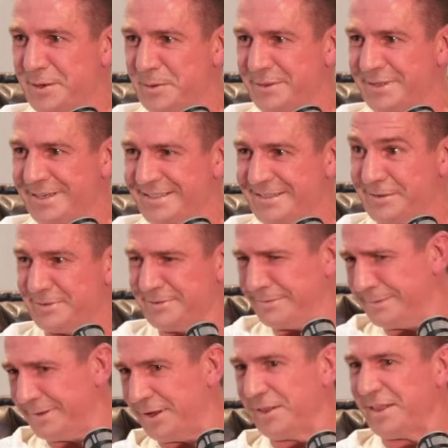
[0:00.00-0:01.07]
I was like,
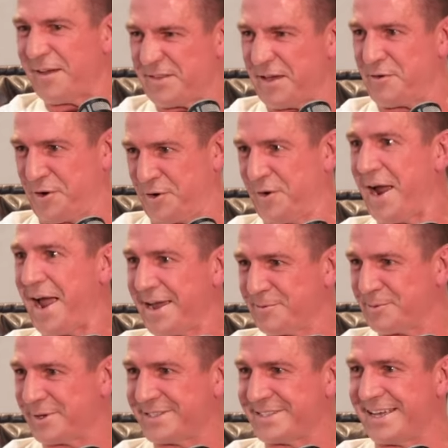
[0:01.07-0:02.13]
I'd love to have a
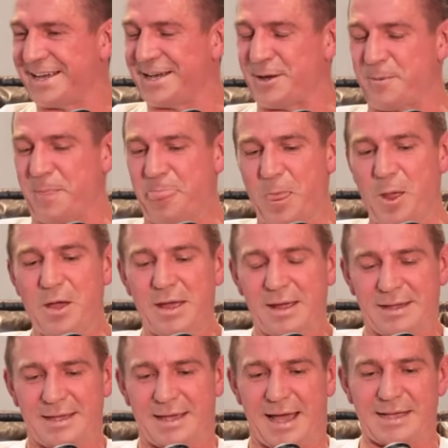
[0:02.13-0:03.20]
crack, but
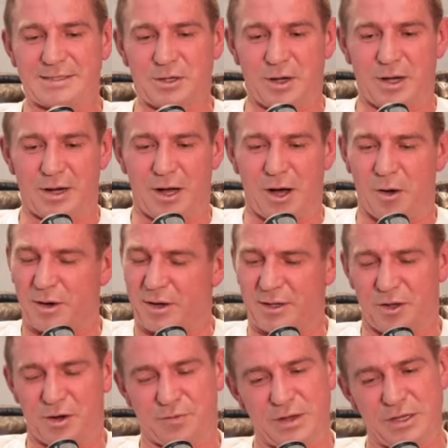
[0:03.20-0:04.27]
yeah, as I got old, I got a
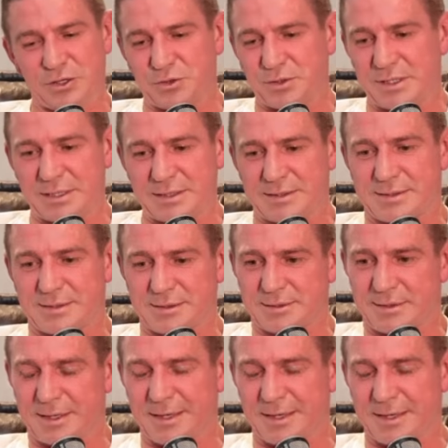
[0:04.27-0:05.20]
lot of injuries